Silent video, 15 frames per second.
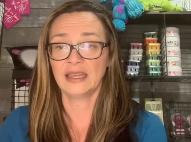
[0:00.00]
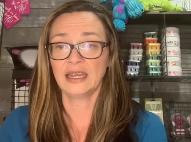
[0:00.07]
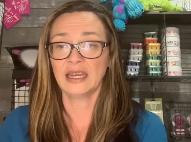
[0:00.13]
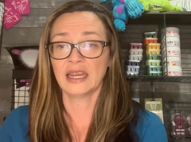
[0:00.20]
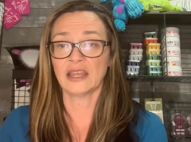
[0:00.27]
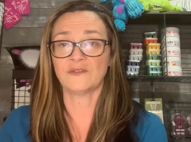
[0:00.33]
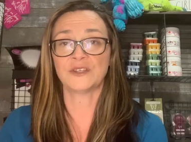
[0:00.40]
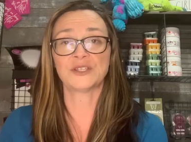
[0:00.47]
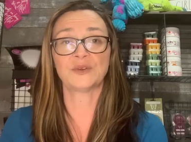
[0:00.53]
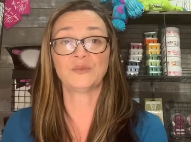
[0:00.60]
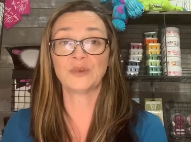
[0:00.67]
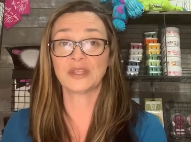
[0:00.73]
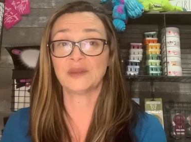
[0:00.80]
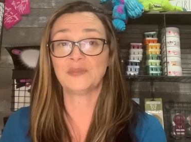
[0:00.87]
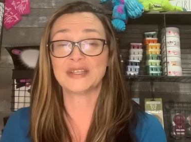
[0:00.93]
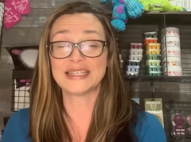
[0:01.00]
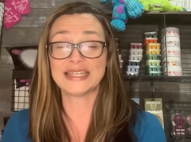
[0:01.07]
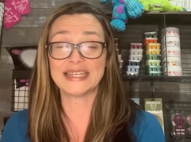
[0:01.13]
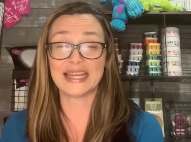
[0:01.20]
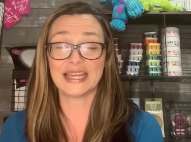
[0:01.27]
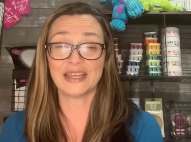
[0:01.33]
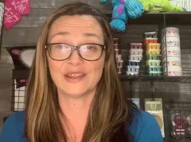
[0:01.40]
If it's a really
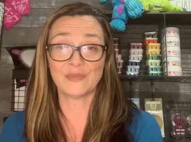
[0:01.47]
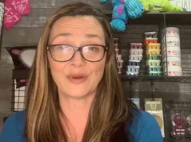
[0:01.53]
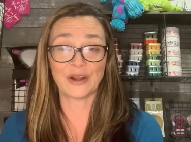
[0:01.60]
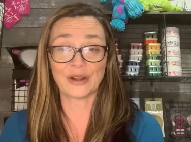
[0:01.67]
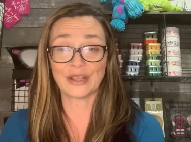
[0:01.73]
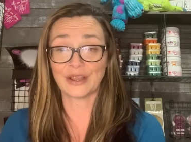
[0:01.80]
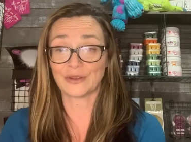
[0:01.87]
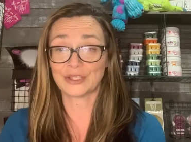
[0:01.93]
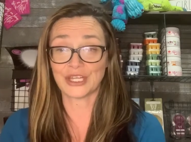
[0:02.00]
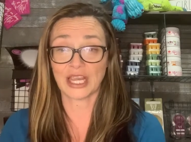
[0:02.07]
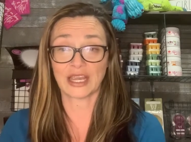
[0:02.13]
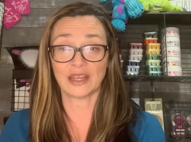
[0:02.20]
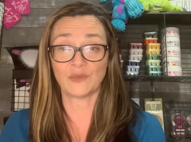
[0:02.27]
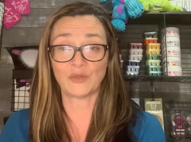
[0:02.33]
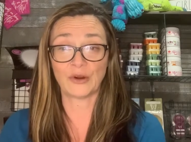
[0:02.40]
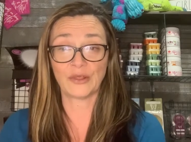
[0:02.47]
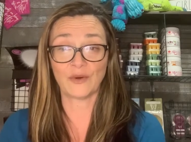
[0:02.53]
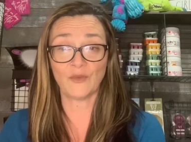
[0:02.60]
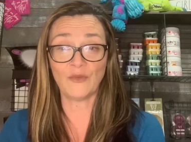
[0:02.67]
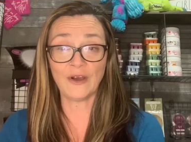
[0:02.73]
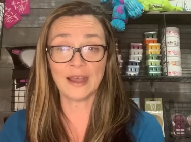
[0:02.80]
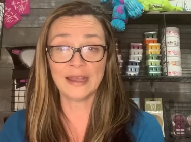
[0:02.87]
busy day in the party, I'll check in more
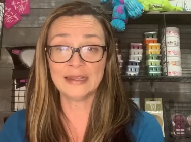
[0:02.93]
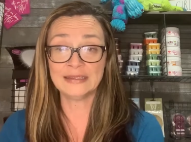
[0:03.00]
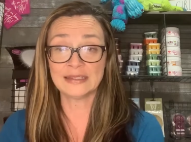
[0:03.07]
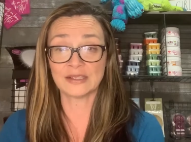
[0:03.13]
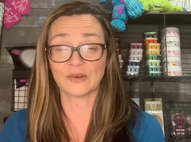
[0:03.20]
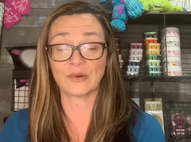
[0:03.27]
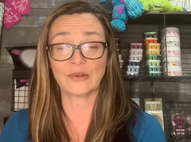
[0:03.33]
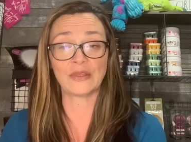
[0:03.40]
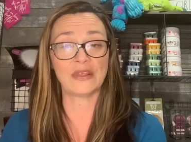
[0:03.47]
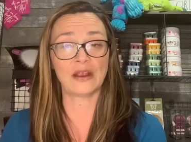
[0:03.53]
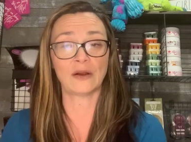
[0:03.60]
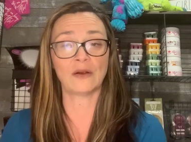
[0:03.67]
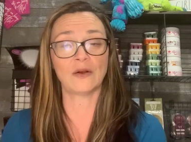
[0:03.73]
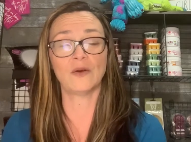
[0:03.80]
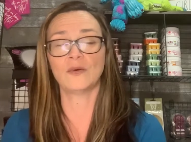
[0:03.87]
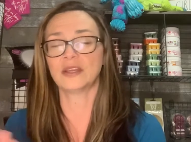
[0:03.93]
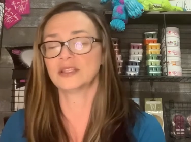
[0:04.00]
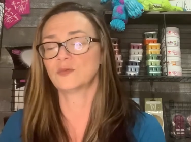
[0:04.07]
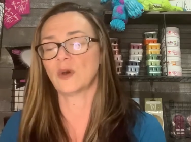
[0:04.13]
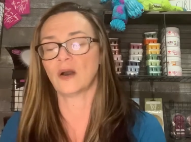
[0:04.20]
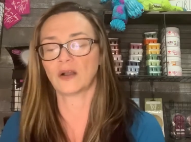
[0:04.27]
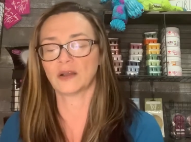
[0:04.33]
than once, or they're
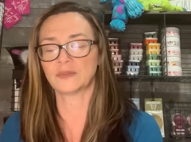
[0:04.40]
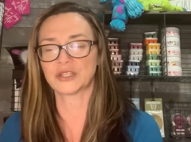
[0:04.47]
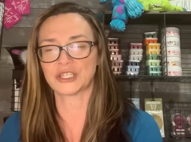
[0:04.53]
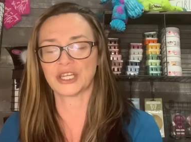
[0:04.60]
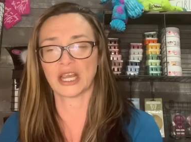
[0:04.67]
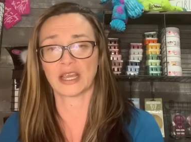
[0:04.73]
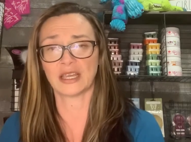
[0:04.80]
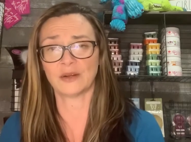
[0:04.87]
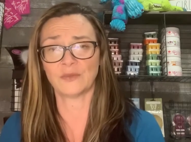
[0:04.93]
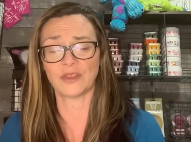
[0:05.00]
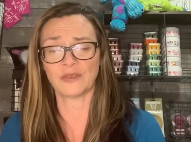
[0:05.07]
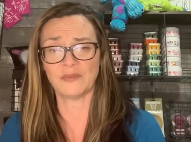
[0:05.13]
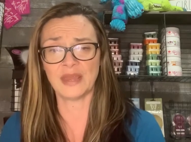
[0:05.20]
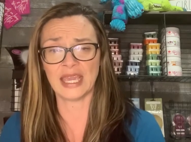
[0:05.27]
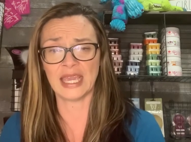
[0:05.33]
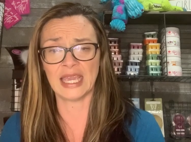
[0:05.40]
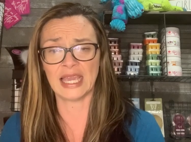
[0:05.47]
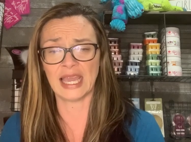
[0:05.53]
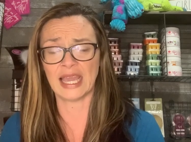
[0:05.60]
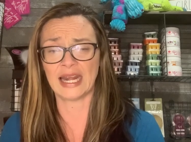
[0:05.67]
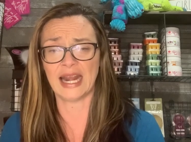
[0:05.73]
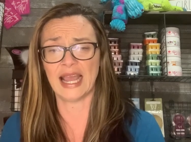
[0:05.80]
always welcome to check in with
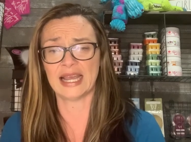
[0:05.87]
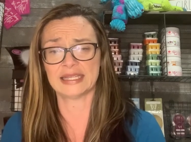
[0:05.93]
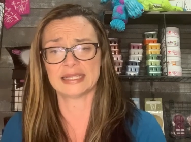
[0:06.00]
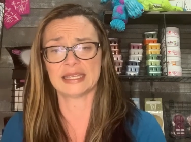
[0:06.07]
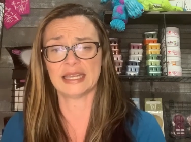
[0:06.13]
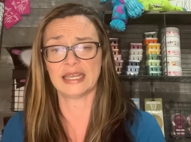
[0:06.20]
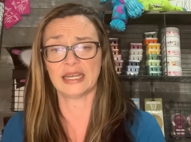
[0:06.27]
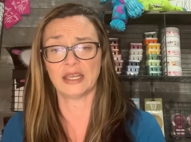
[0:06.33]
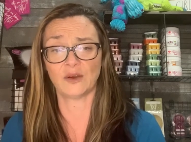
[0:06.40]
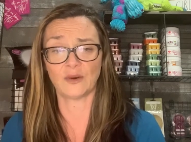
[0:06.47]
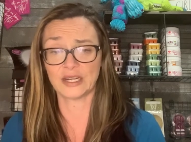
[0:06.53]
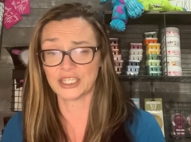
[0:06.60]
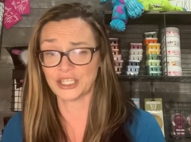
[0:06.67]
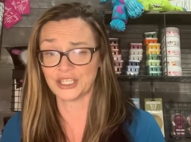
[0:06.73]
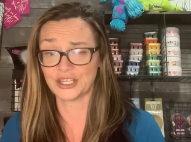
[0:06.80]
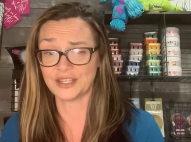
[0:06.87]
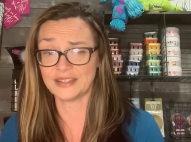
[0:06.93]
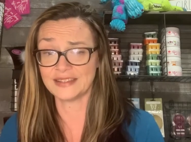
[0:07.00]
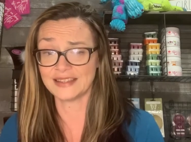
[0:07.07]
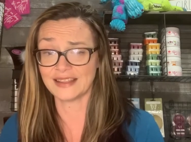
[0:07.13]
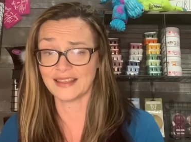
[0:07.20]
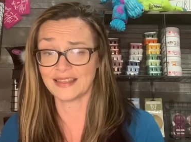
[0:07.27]
me and ask any
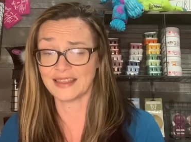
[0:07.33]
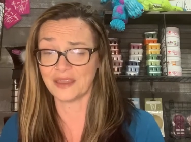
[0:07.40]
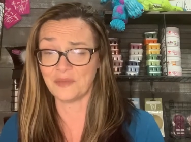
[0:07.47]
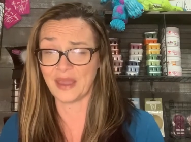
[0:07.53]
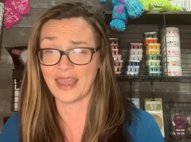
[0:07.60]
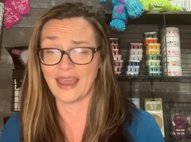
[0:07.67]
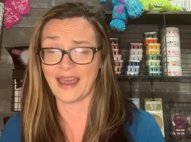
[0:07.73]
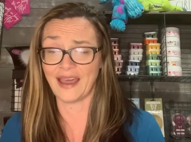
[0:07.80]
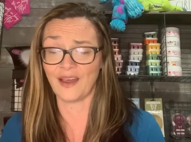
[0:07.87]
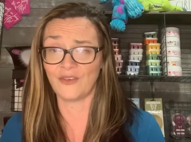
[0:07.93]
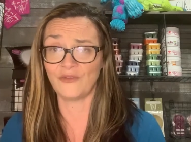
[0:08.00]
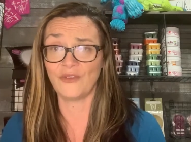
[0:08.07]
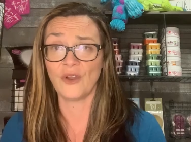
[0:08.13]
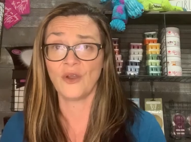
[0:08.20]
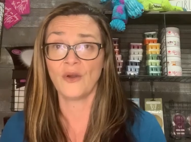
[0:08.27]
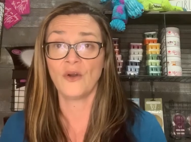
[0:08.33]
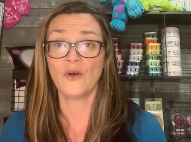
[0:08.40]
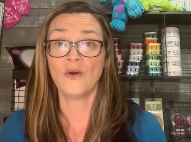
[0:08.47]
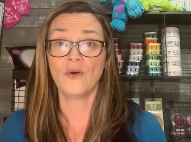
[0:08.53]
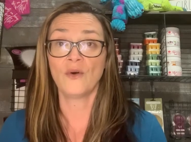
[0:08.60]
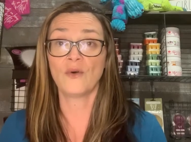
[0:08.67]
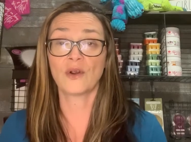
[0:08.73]
questions that they may have,
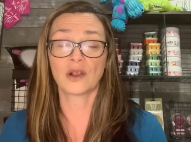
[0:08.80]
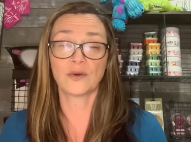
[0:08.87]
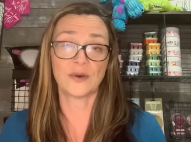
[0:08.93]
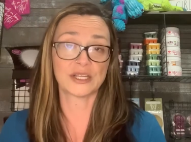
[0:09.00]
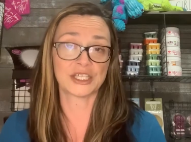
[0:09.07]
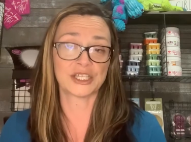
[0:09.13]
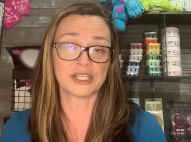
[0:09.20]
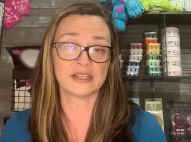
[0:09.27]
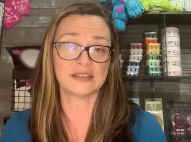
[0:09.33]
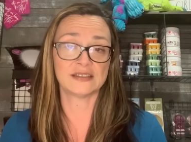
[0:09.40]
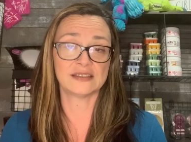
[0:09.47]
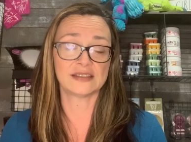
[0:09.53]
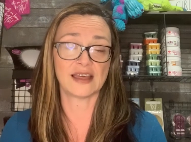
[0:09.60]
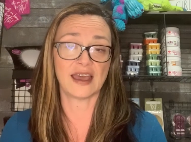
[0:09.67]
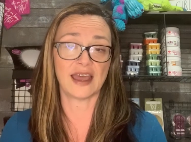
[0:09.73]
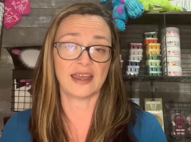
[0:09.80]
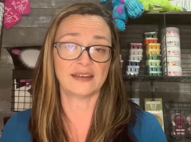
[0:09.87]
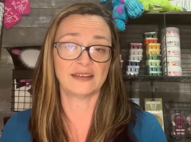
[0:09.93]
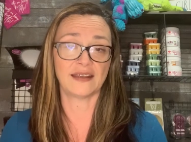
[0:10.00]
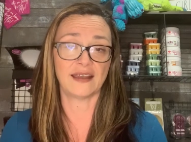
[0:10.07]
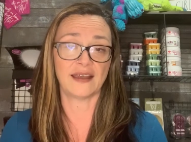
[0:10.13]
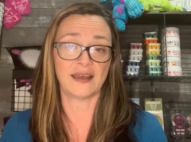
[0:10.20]
or questions that
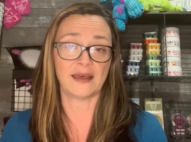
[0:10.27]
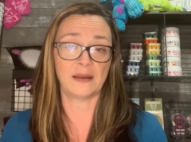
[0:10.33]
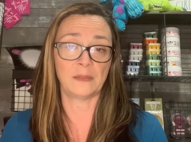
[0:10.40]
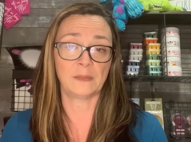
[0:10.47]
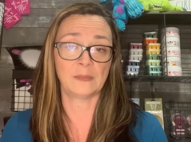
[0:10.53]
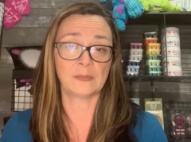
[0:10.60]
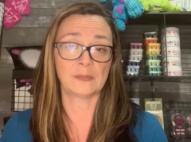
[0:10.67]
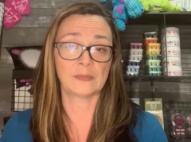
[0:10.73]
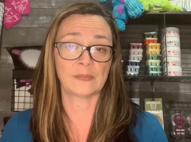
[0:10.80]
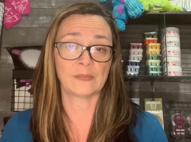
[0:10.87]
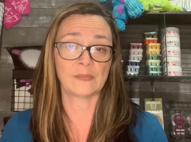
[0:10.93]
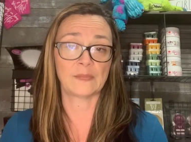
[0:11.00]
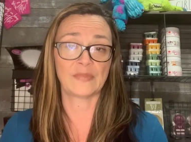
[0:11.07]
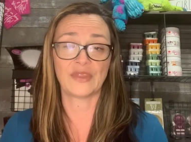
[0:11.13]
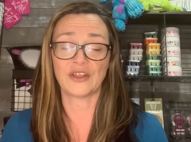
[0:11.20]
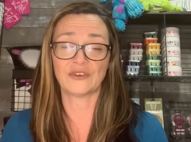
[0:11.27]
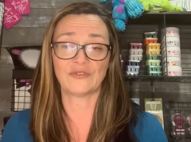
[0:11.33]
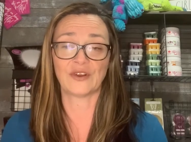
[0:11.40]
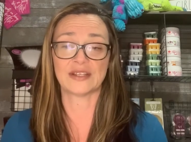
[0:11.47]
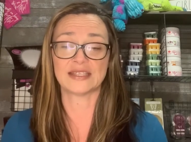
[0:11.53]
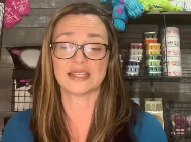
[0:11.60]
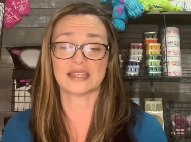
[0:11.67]
their
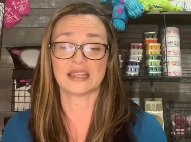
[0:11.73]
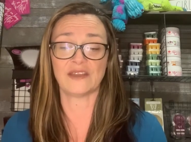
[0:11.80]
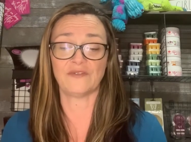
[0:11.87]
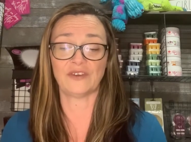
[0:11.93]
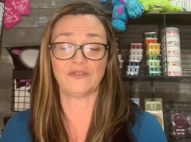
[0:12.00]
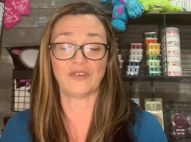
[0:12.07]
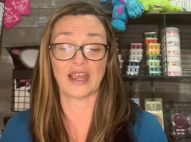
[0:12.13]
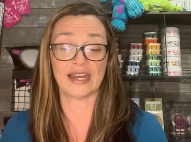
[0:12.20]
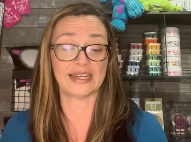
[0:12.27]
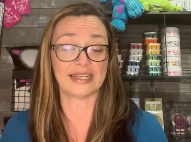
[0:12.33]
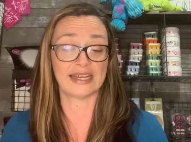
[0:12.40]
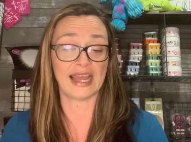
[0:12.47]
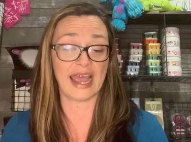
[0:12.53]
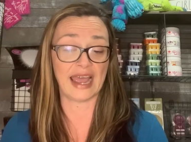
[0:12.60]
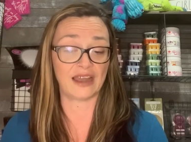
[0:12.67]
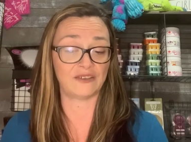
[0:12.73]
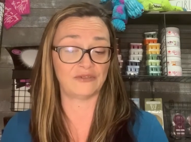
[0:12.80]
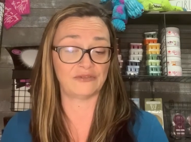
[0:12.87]
friends that they've invited have.